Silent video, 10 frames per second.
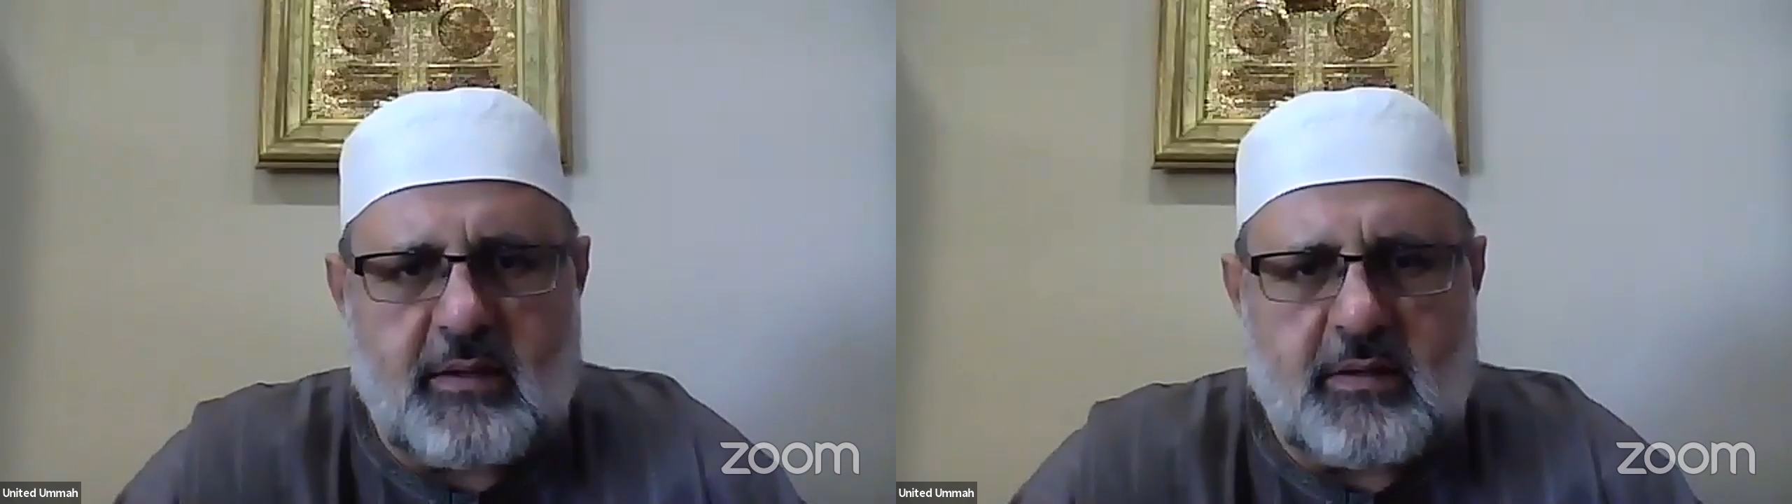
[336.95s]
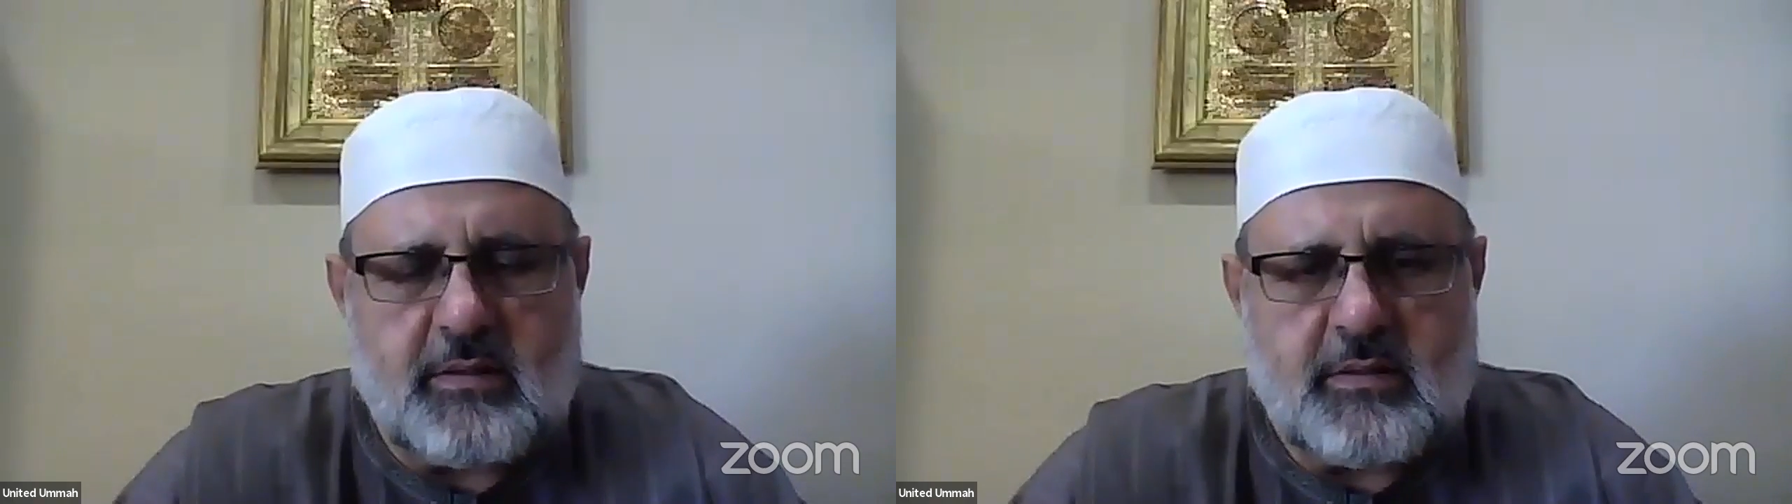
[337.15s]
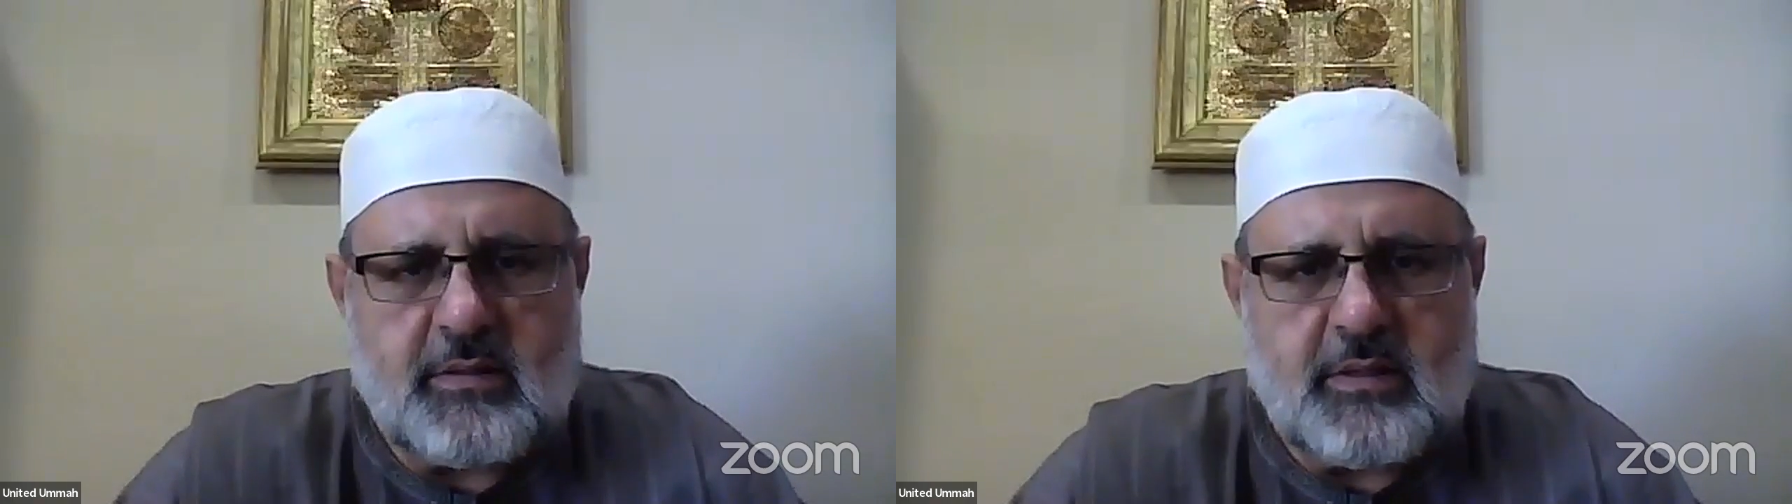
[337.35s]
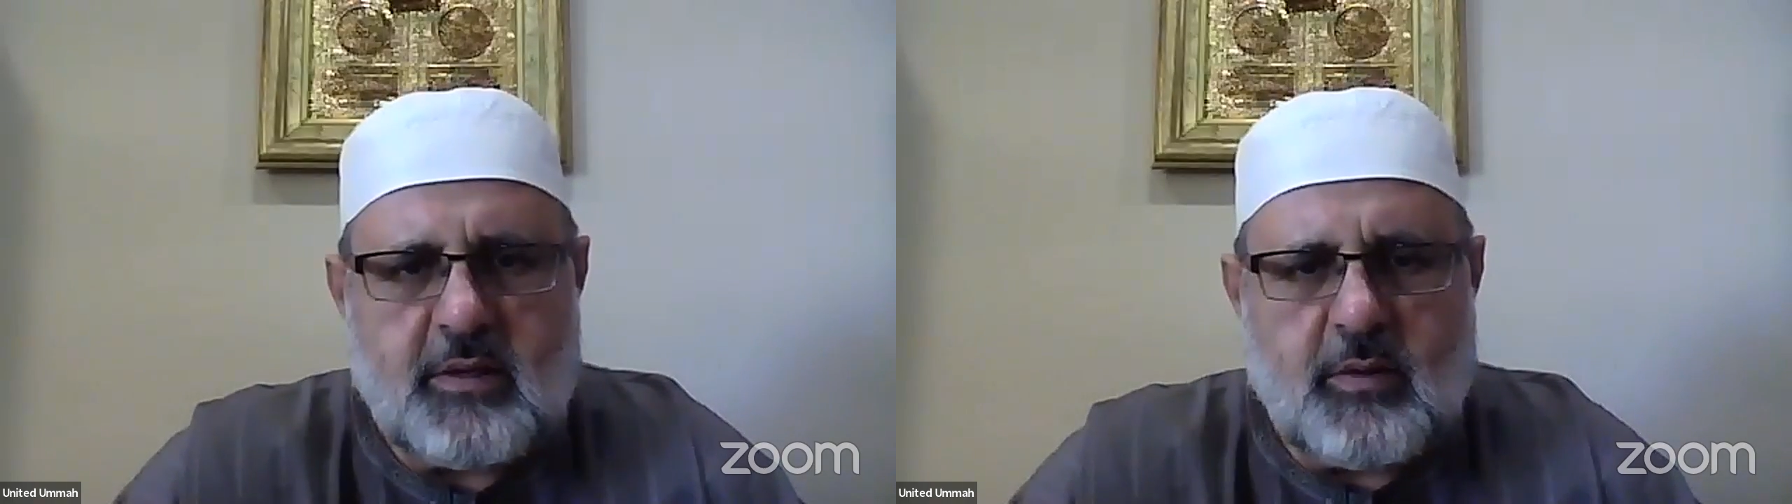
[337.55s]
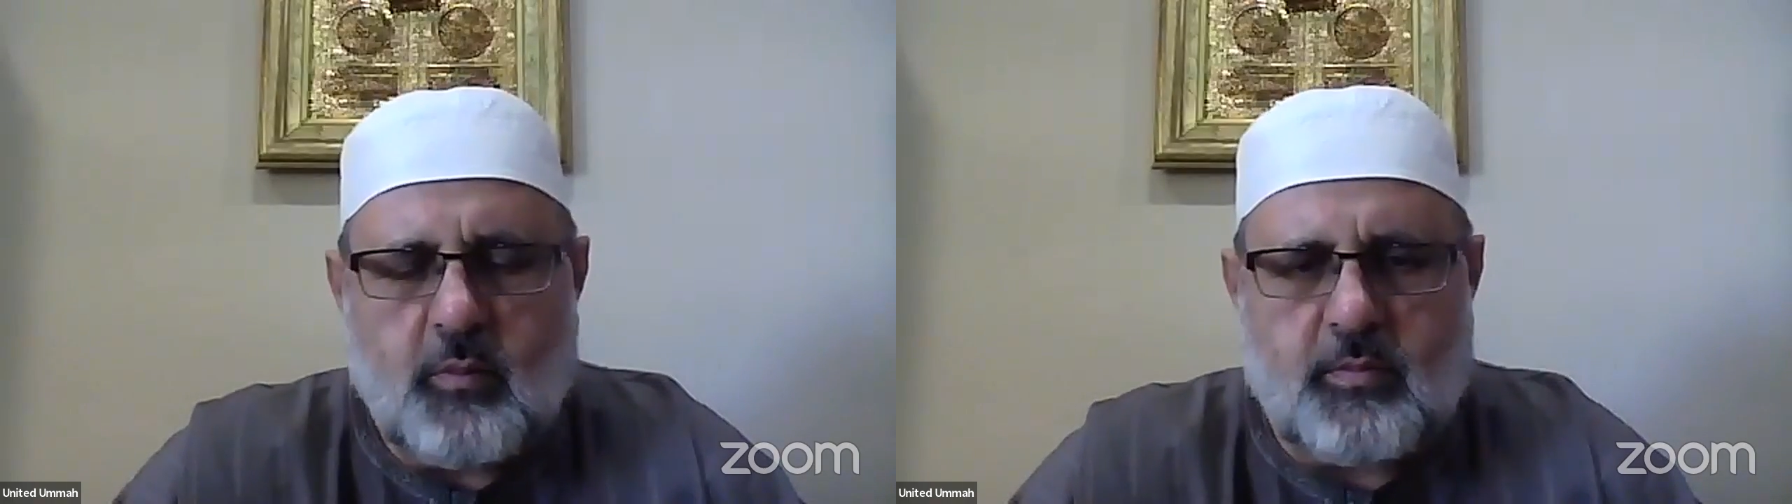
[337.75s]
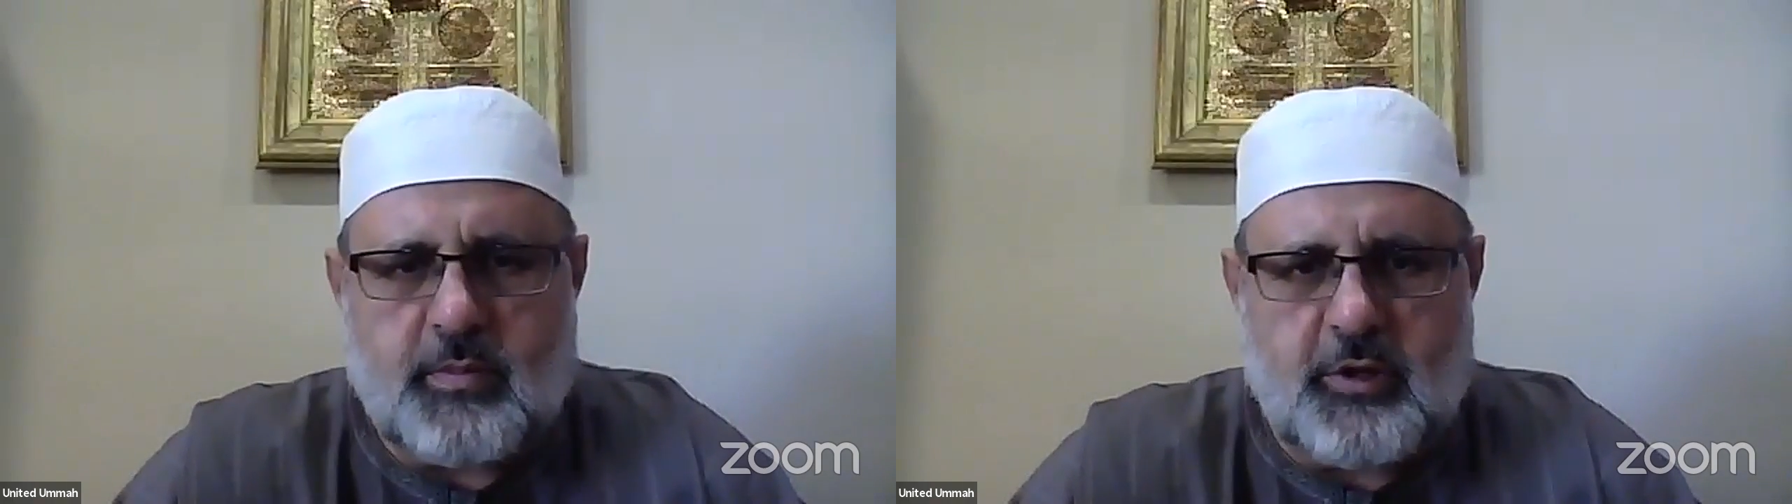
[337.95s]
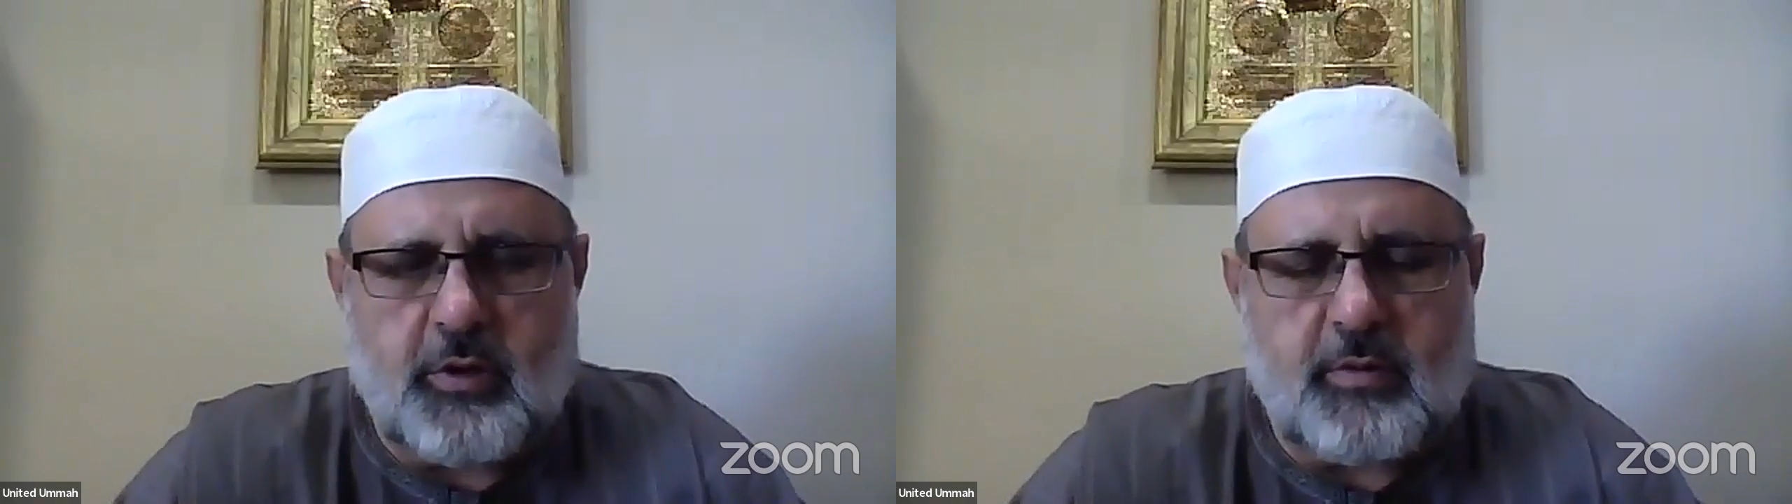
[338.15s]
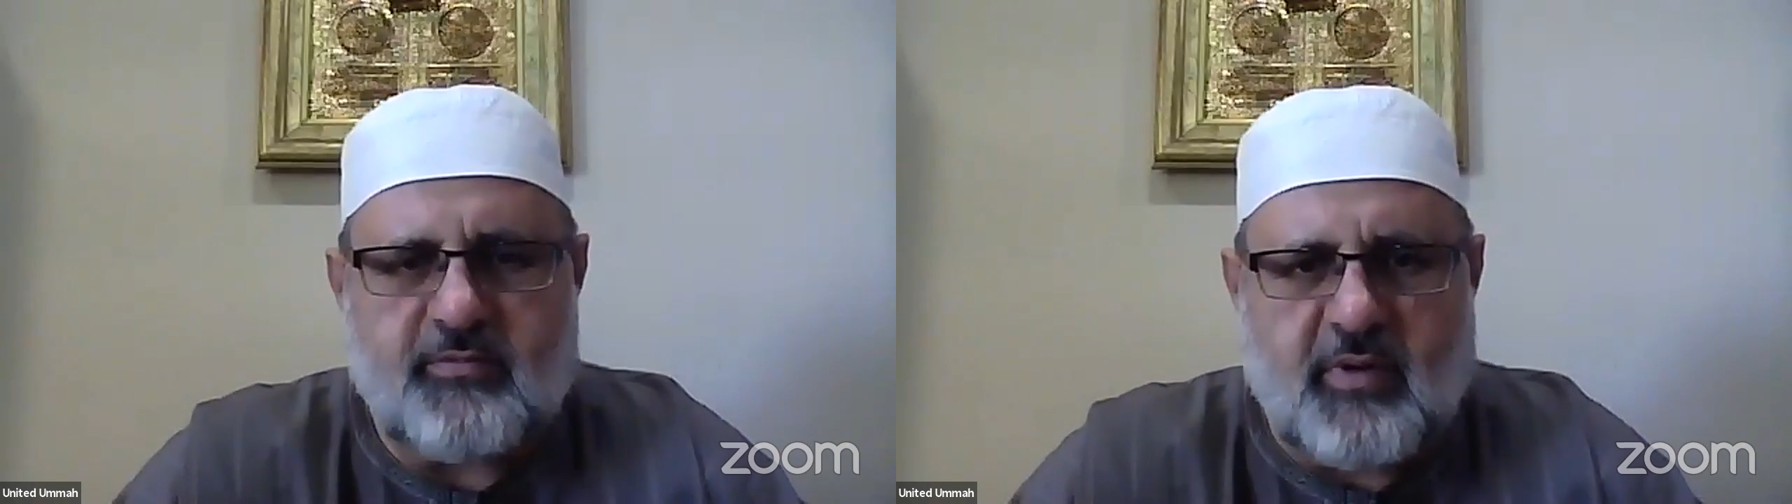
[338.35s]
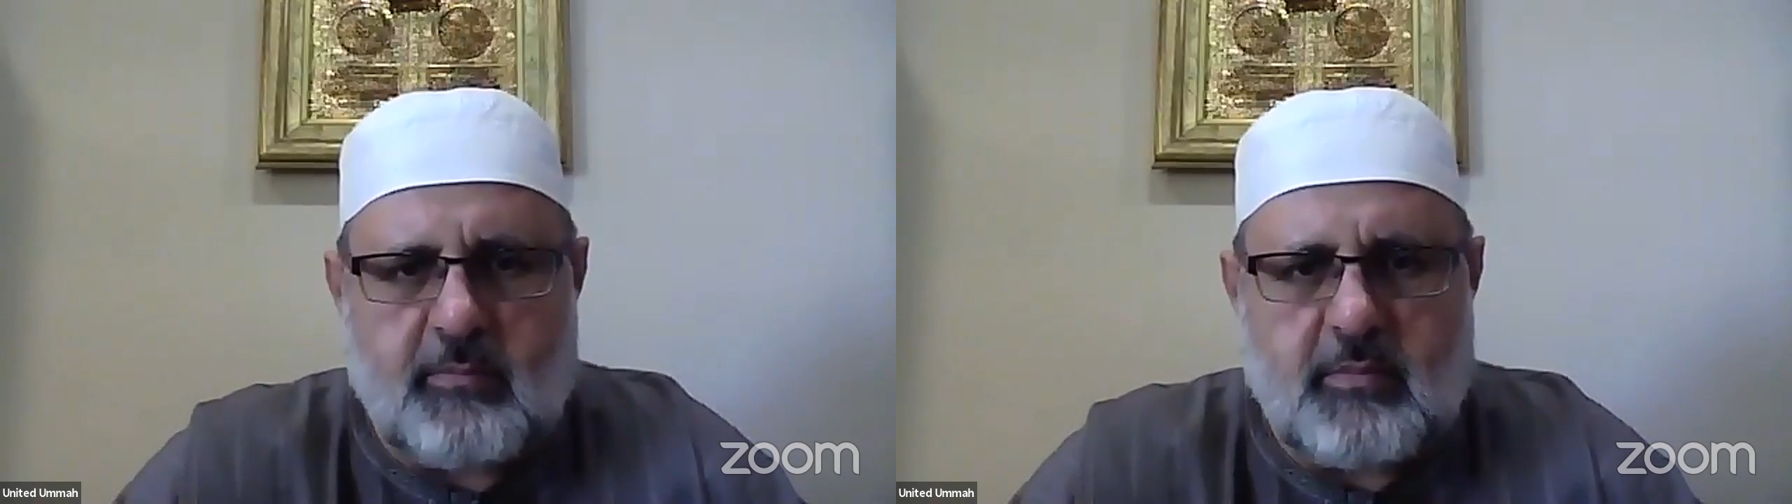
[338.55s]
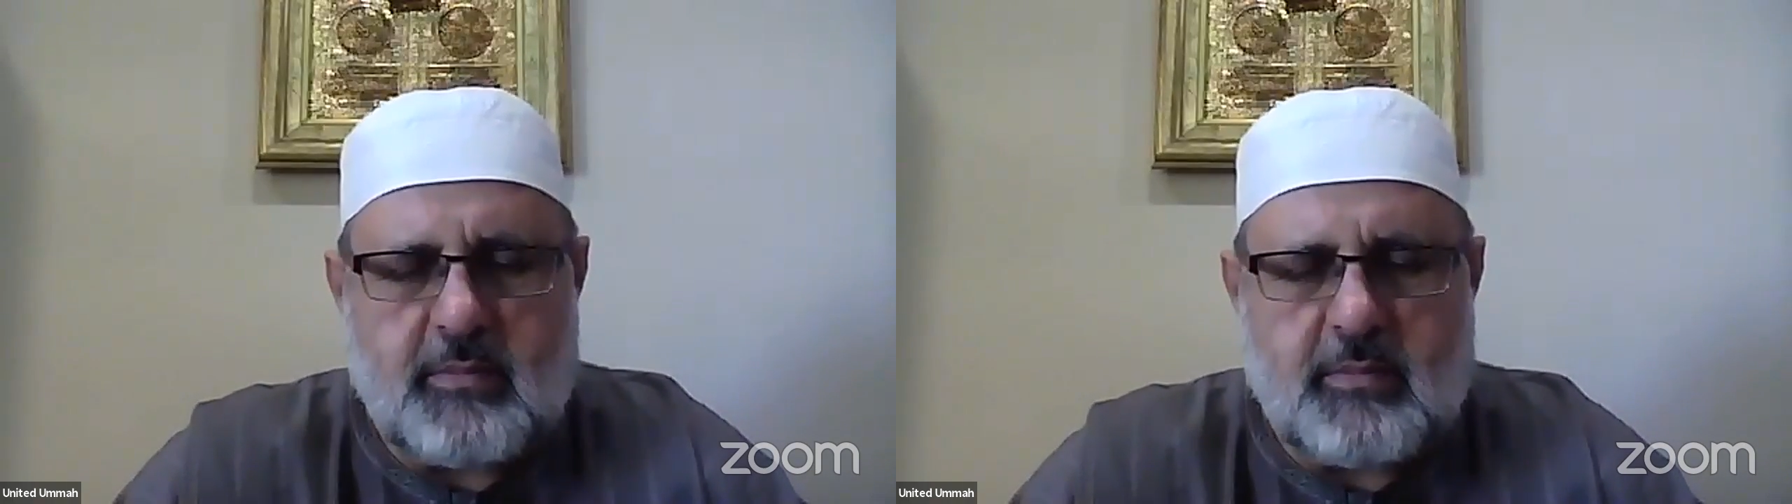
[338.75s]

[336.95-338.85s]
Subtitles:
made, from